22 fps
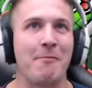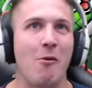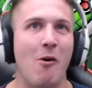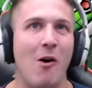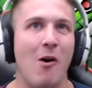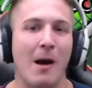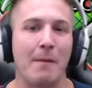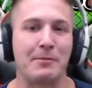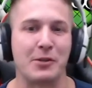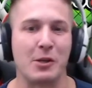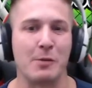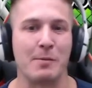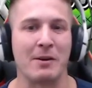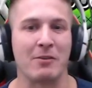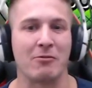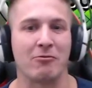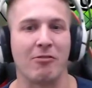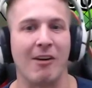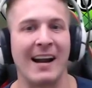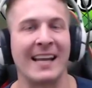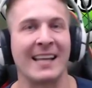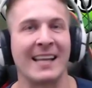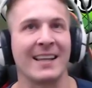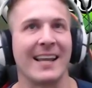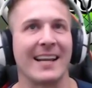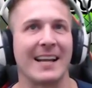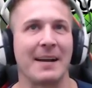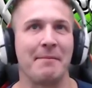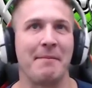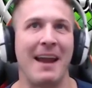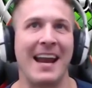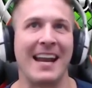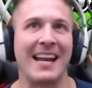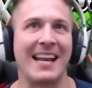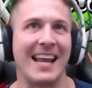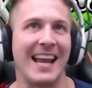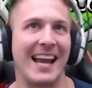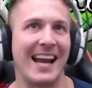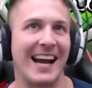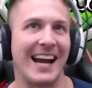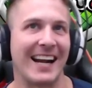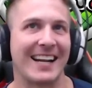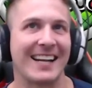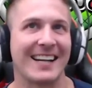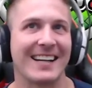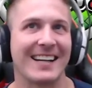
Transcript: Warps. You've been writing like a maniac.